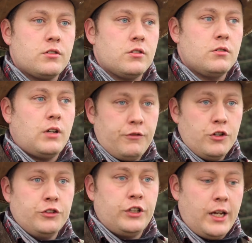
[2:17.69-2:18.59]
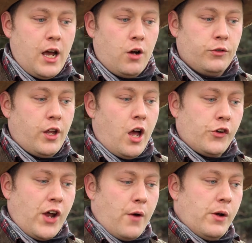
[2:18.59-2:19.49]
So I've learned today on
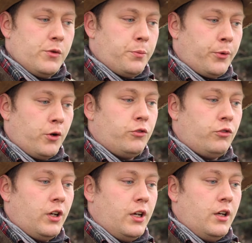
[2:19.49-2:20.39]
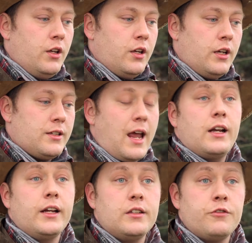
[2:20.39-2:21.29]
how I would approach
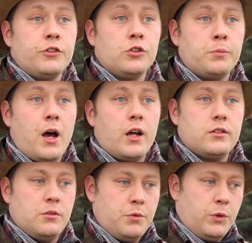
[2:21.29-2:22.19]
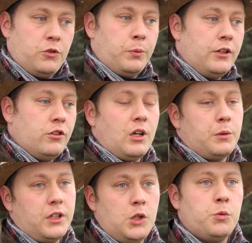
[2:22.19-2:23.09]
tackling a difficult part, so which bleachers I
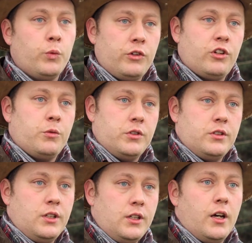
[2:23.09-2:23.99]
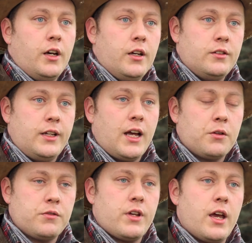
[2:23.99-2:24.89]
would keep and which I would take
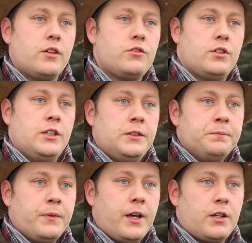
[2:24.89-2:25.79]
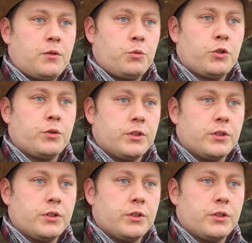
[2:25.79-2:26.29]
out of the hedge and work